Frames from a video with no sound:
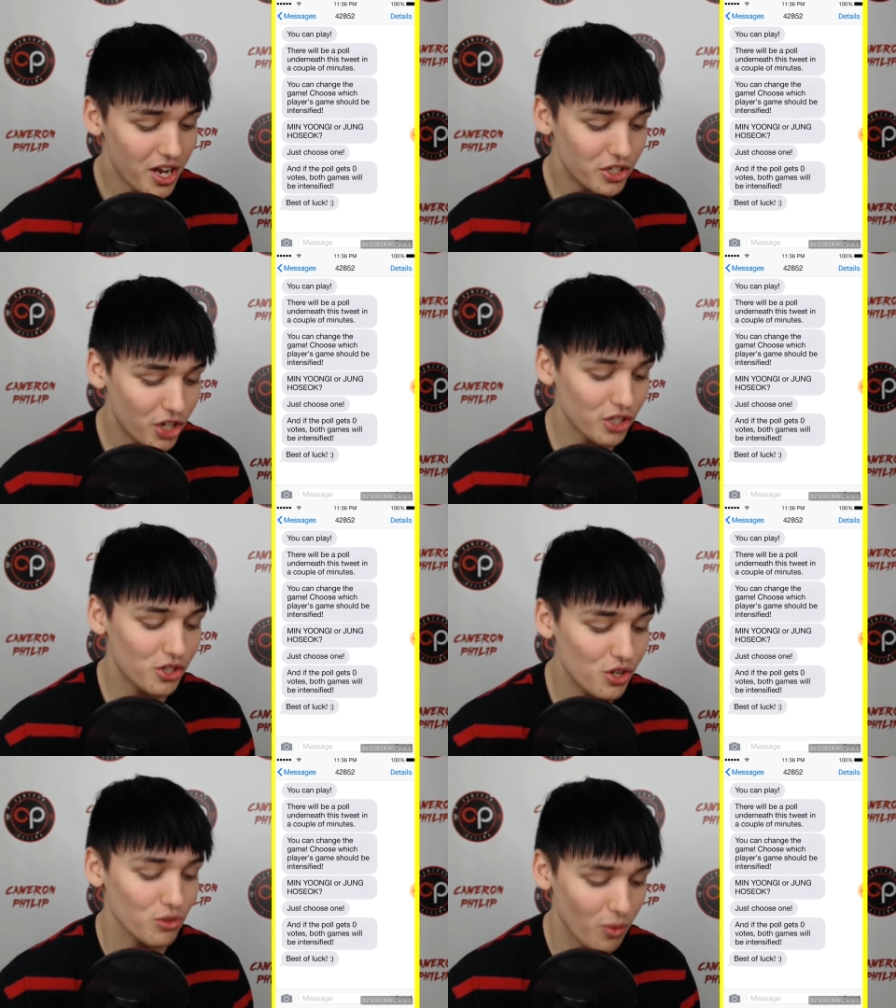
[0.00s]
Just
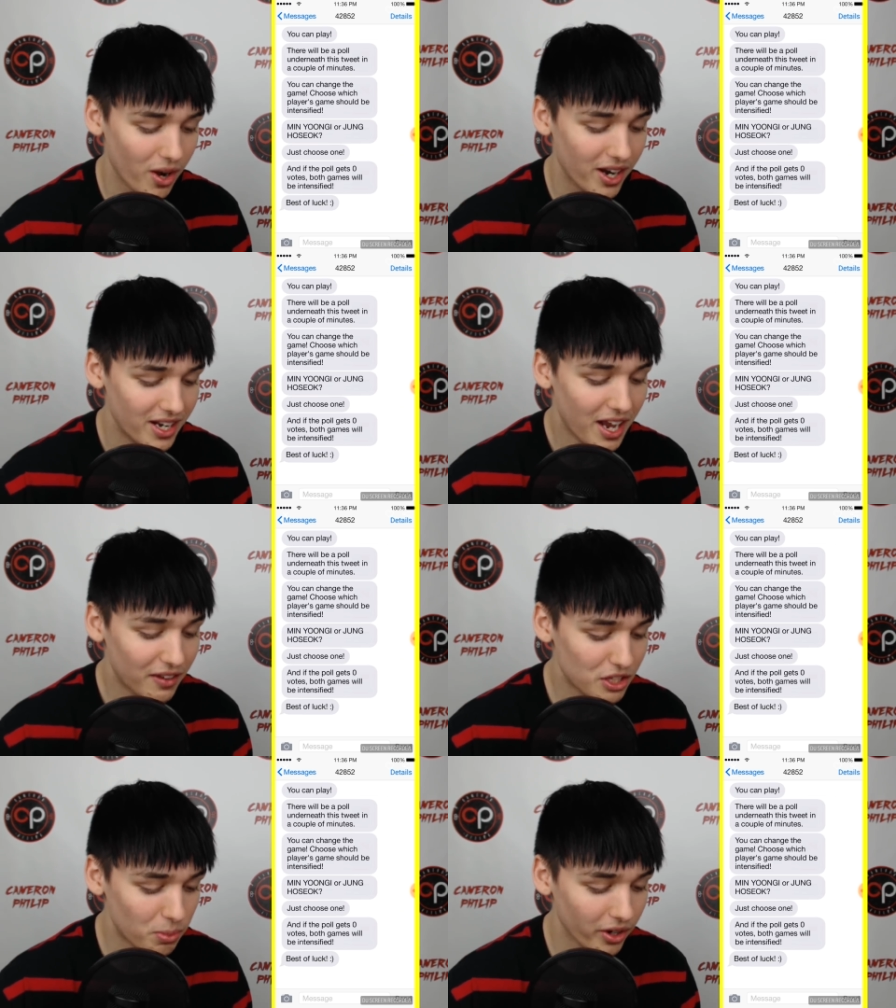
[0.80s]
choose one. If
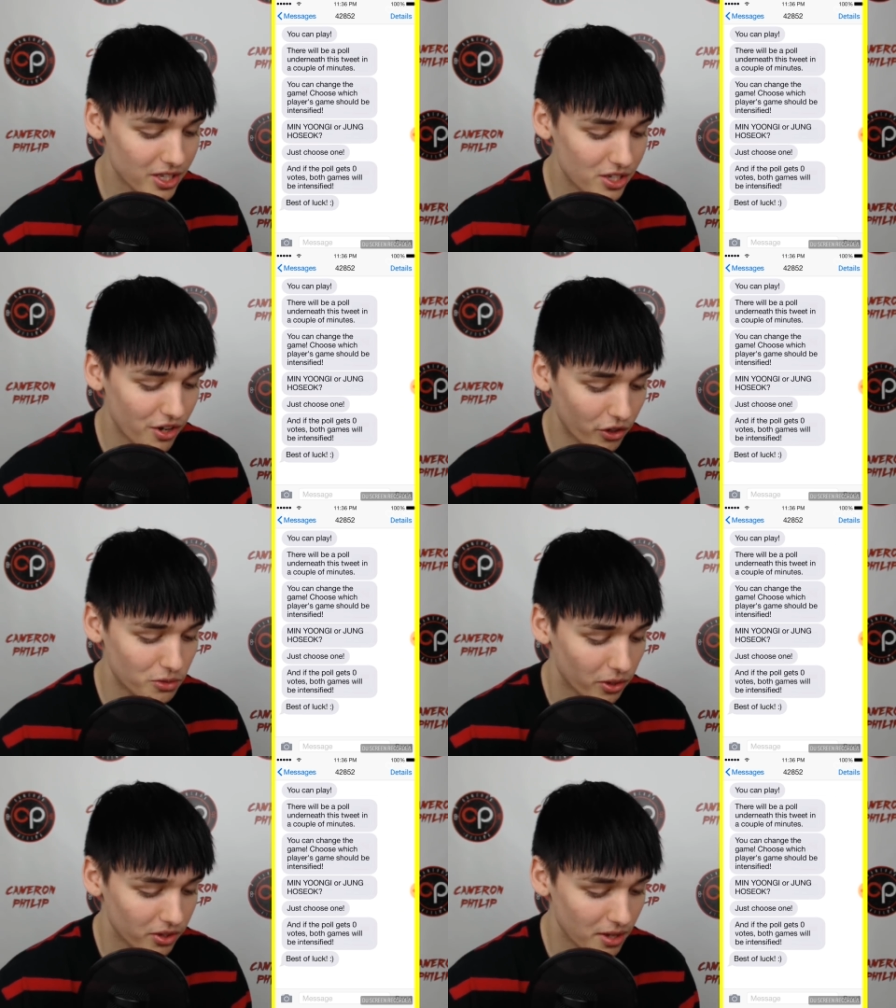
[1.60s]
this poll gets zero votes,
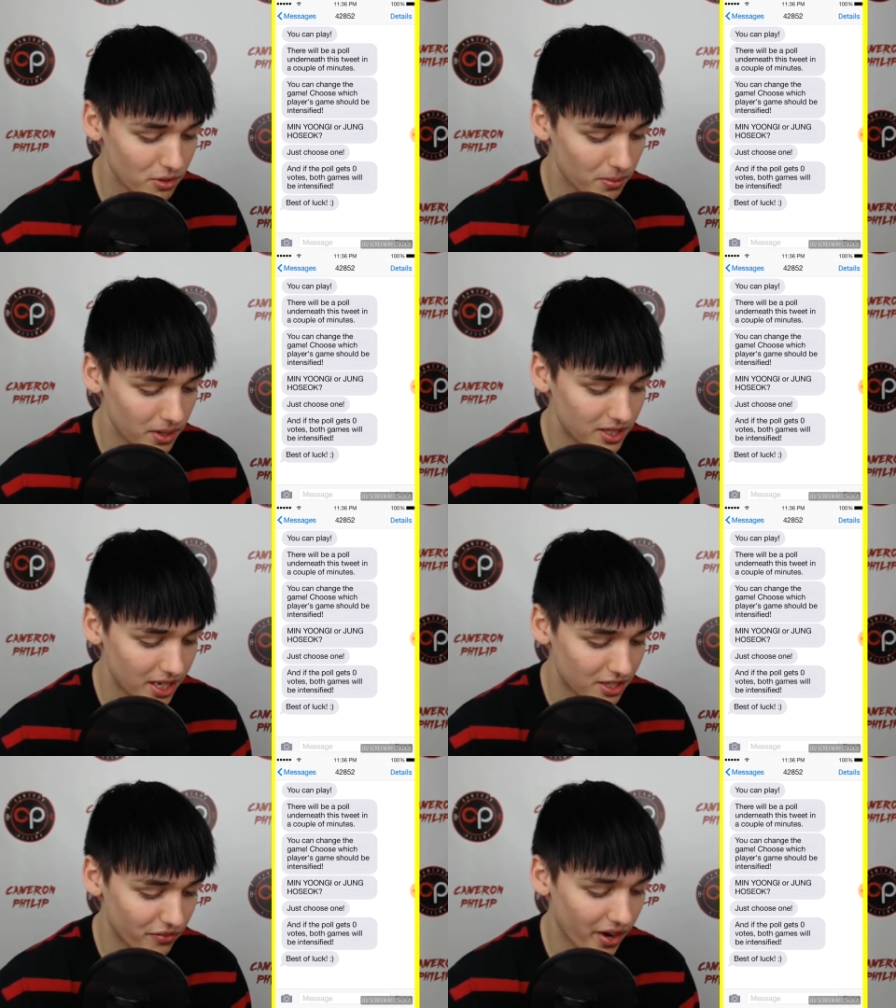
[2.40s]
both games will be
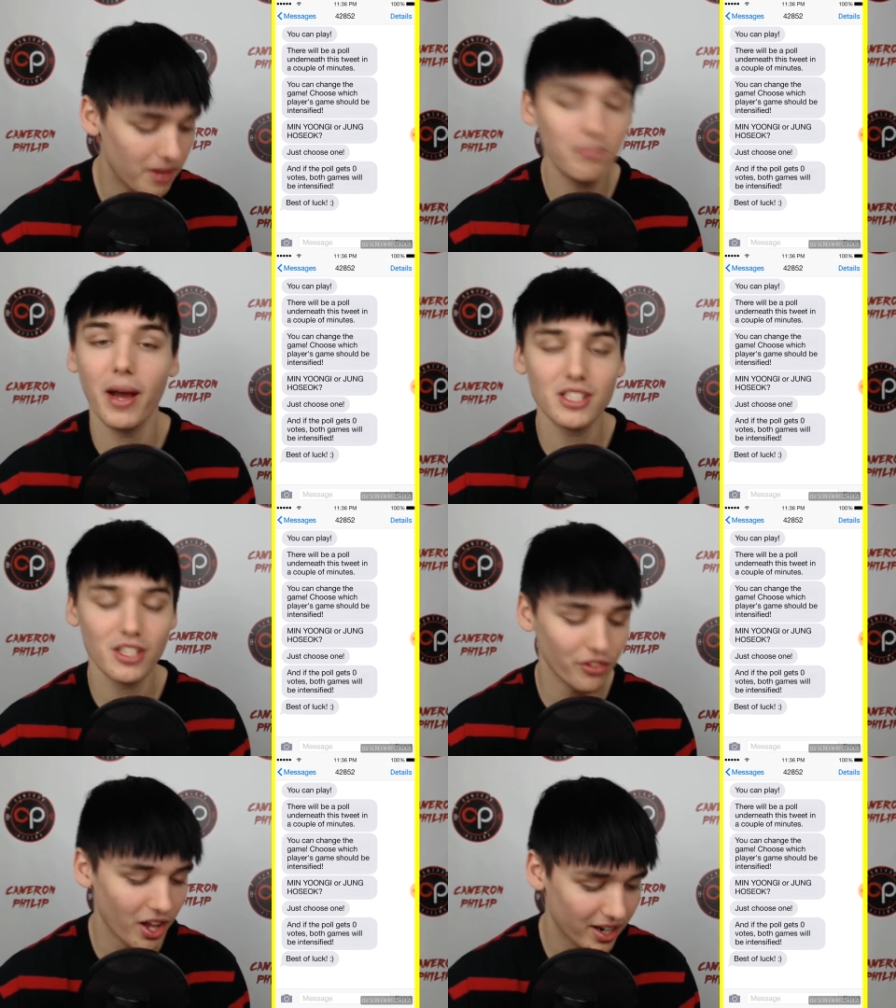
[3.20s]
intensified. Best
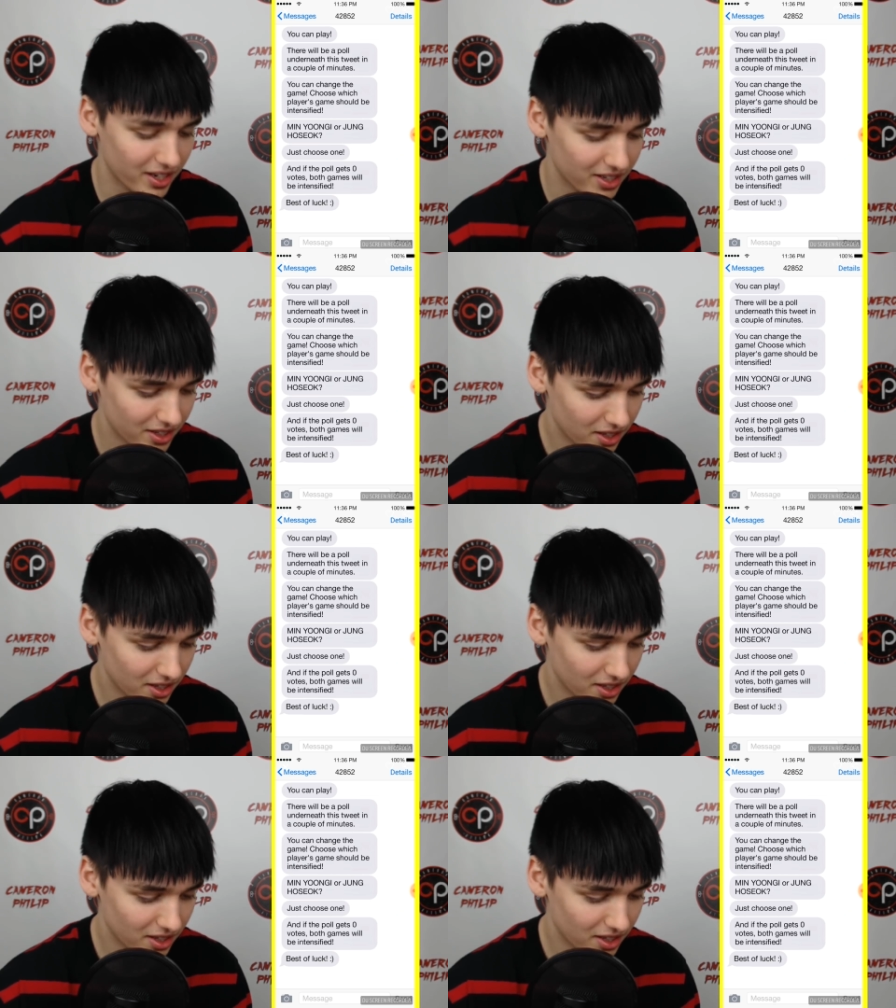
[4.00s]
of luck!